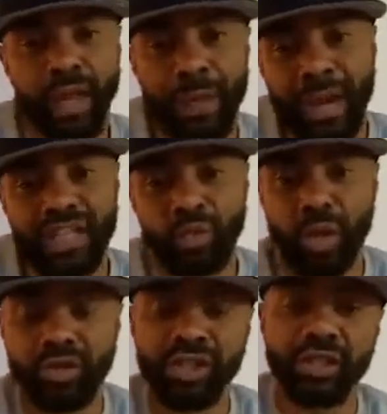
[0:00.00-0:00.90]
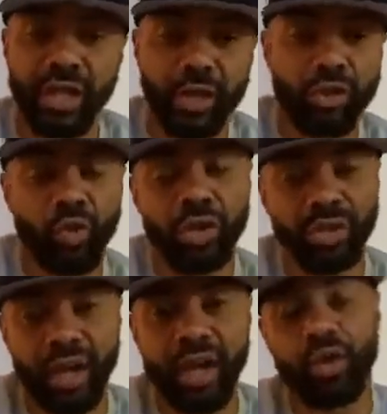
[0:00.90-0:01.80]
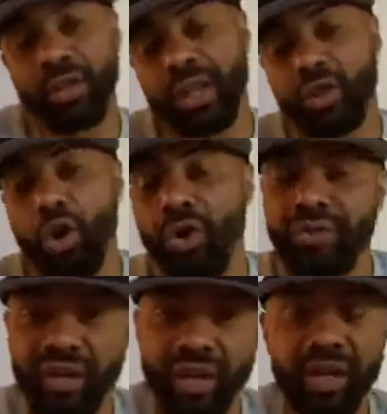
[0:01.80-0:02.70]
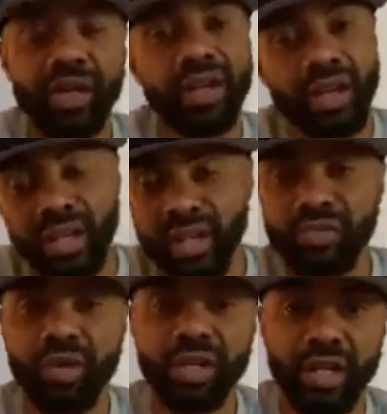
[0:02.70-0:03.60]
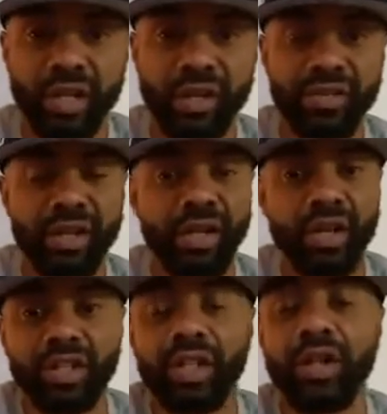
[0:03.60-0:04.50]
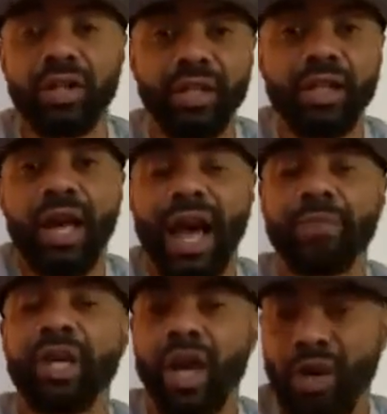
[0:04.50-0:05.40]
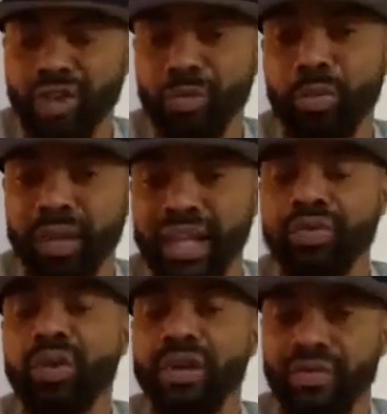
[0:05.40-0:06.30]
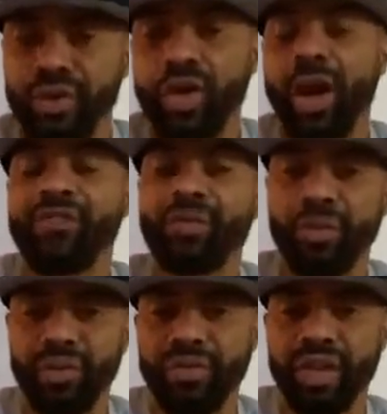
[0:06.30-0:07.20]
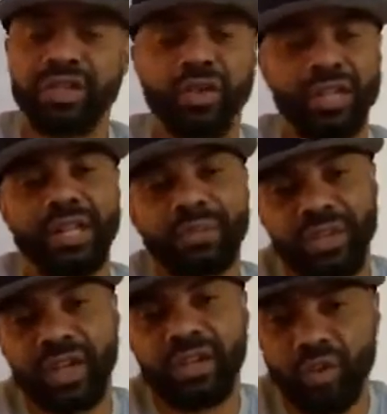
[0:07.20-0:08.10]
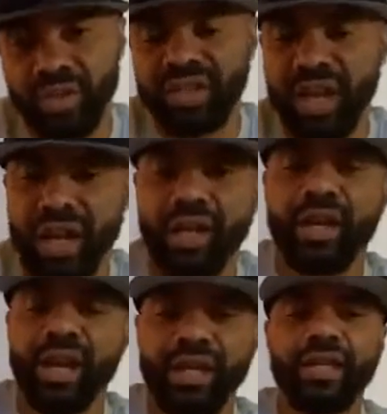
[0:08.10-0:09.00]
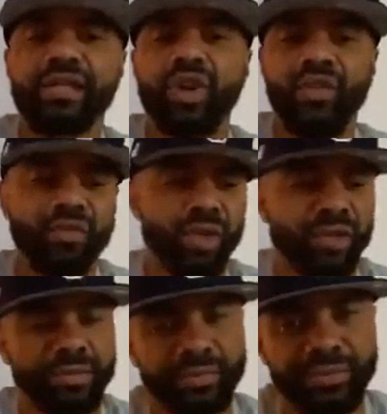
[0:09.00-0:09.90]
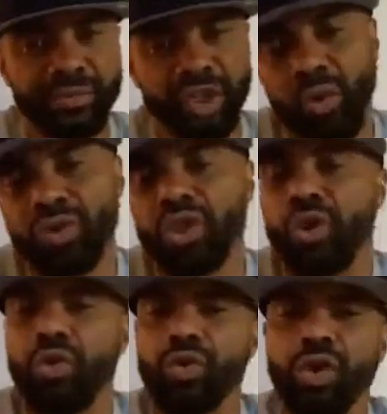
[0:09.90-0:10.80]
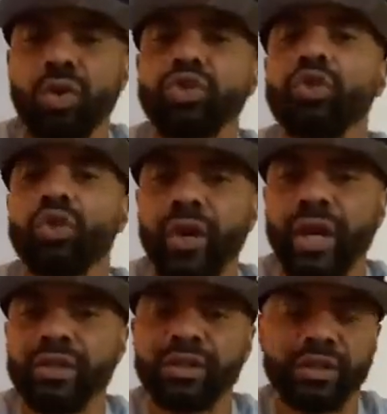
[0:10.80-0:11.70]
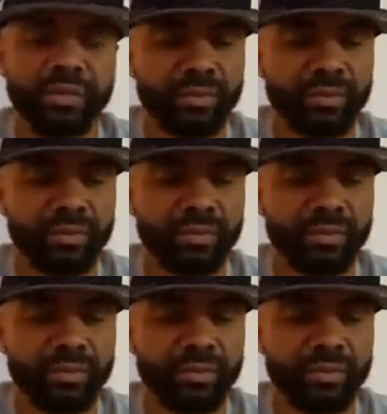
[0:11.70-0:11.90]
I might as well just let her do her thing or let dog vent. It is what it is. Because clearly I'm the comfortable place where they feel comfortable to vent. So let him vent, do his thing, and then it's over with. As long as you don't go too crazy.